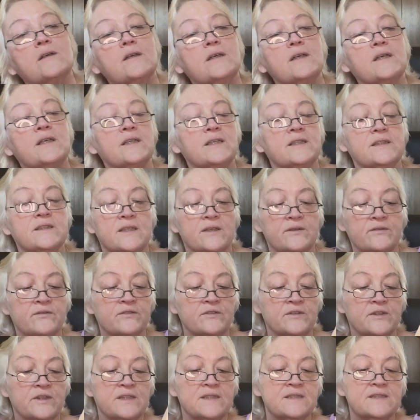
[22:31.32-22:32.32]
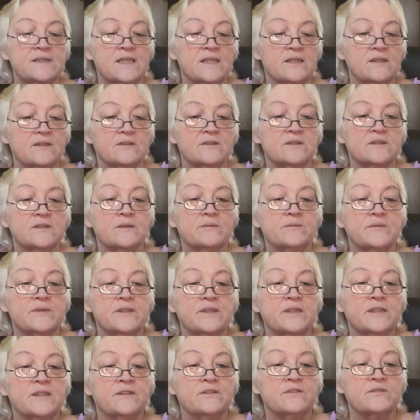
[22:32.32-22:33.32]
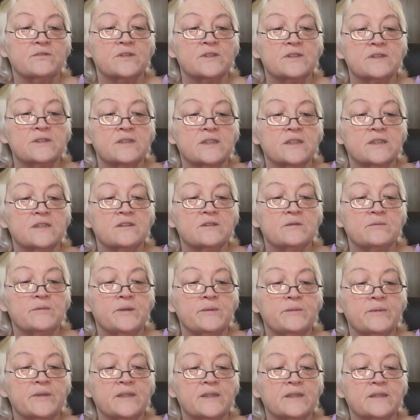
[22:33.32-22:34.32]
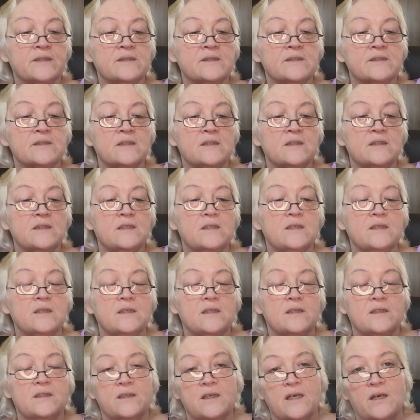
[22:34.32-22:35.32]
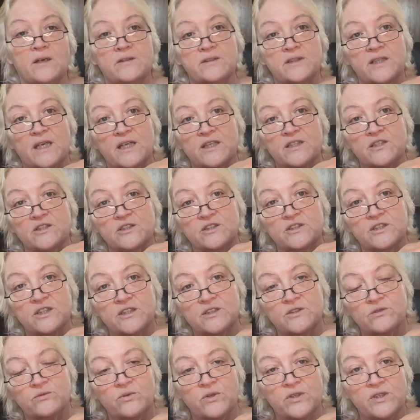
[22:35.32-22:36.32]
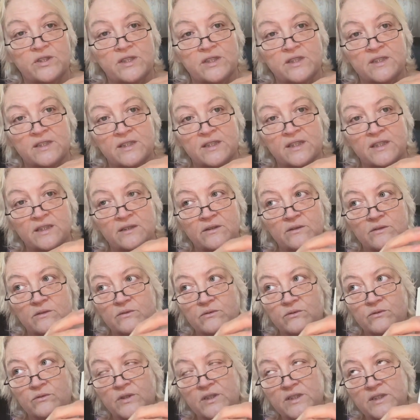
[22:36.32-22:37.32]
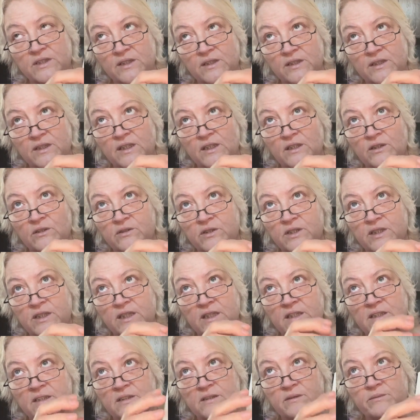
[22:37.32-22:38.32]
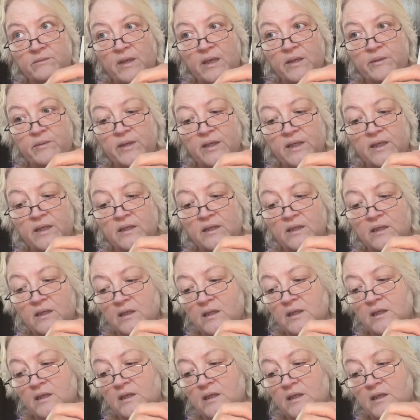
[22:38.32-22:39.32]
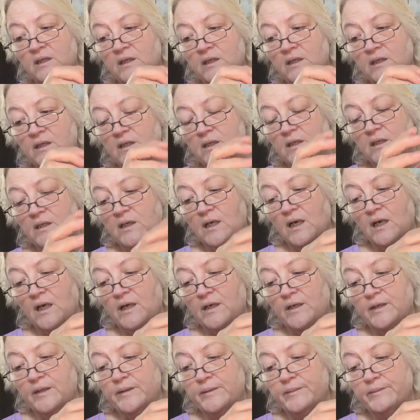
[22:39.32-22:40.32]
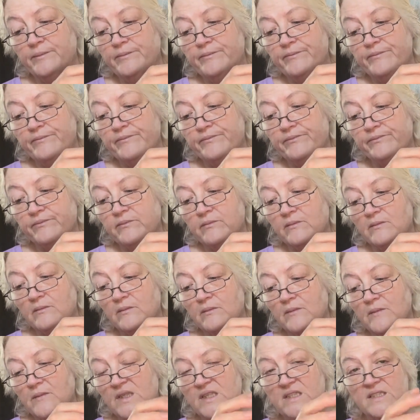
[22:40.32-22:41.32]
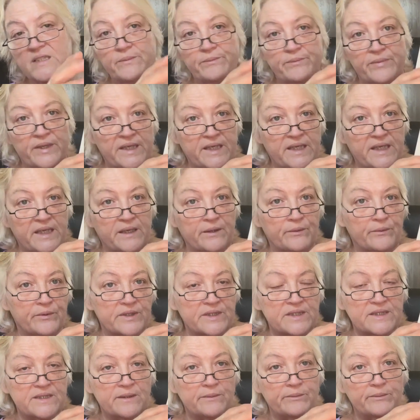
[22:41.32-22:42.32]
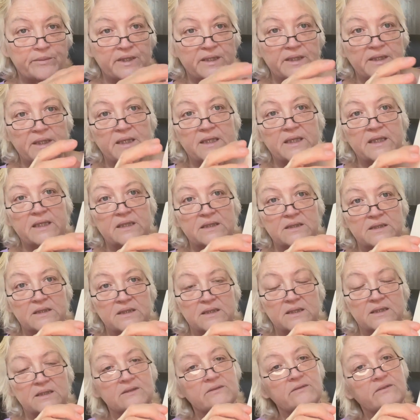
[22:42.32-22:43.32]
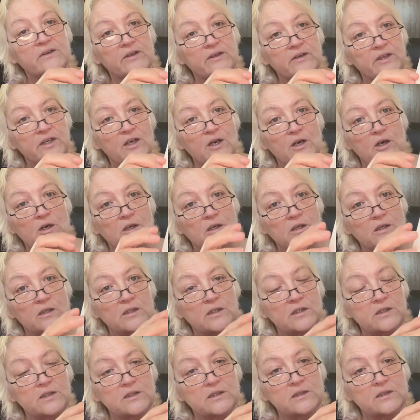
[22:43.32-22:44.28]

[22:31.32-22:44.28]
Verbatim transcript: And it definitely sounds something interesting to me because I was actually just recently recently looking into maybe um, speaking with somebody because it is very hard.